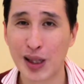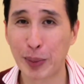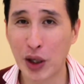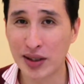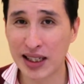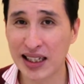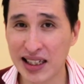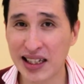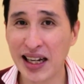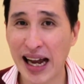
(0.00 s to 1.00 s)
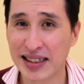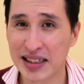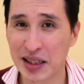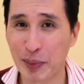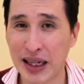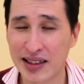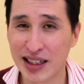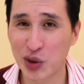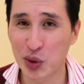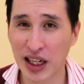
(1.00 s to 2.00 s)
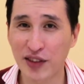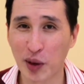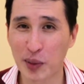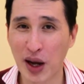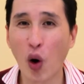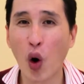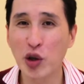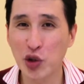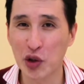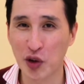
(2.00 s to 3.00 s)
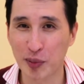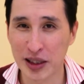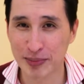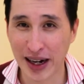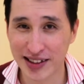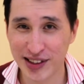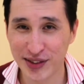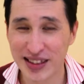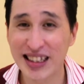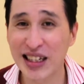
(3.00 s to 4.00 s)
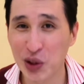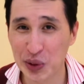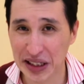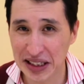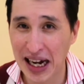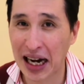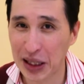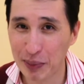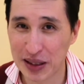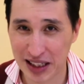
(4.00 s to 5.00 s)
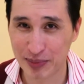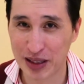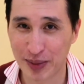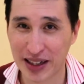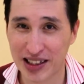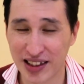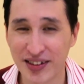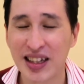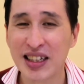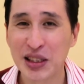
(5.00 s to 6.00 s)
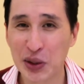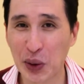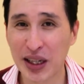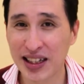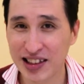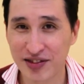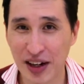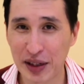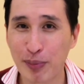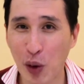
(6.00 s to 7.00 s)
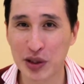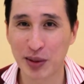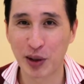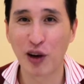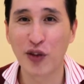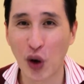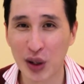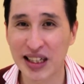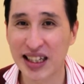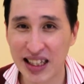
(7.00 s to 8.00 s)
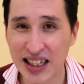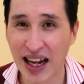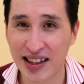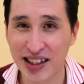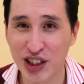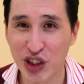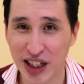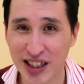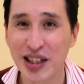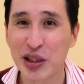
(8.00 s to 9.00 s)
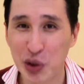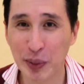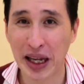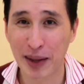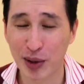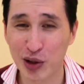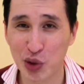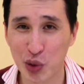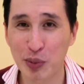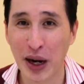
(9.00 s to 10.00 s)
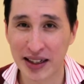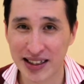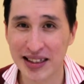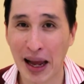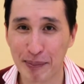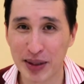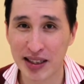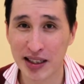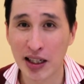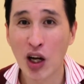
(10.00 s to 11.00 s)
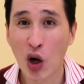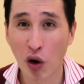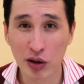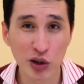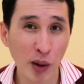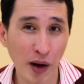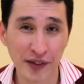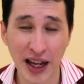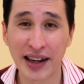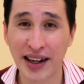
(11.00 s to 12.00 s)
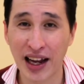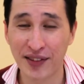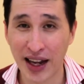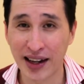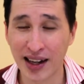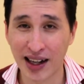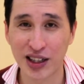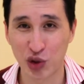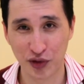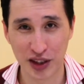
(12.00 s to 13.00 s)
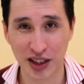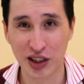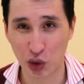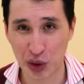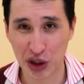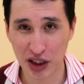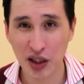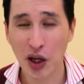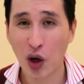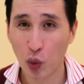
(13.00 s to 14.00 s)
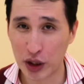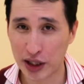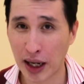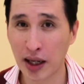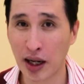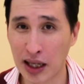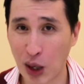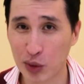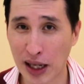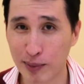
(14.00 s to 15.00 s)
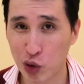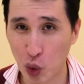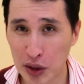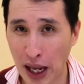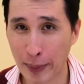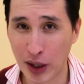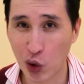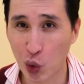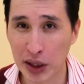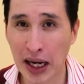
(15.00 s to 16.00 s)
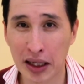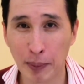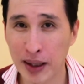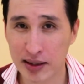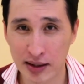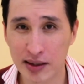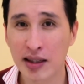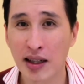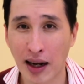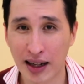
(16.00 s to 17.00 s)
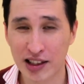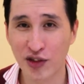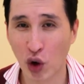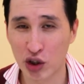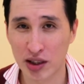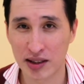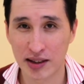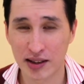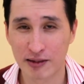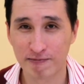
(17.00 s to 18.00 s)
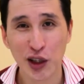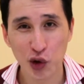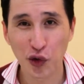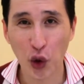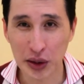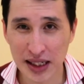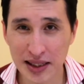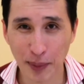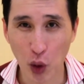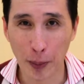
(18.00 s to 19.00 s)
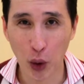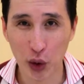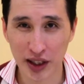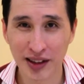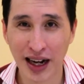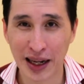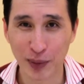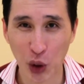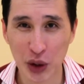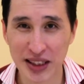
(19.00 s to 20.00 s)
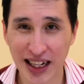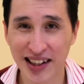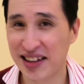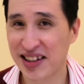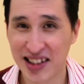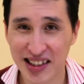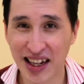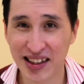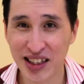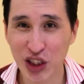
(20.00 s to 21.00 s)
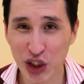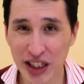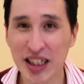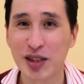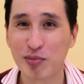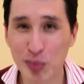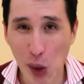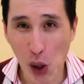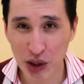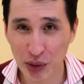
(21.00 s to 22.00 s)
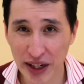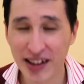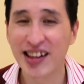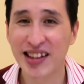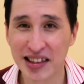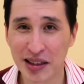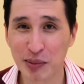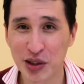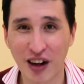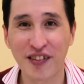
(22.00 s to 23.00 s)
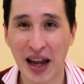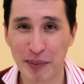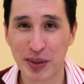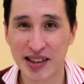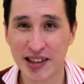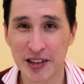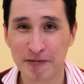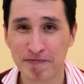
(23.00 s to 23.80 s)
Now, because TE has this ability to think from all sorts of perspectives, including the other person's perspective, so it is very possible for the ENTJ to be able to practice empathy. On top of that, they have NI, introverted intuition, which can allow them to tap into the other person's collective consciousness. So for this subcomponent, I am going to say that the ENTJ is moderate in terms of empathy.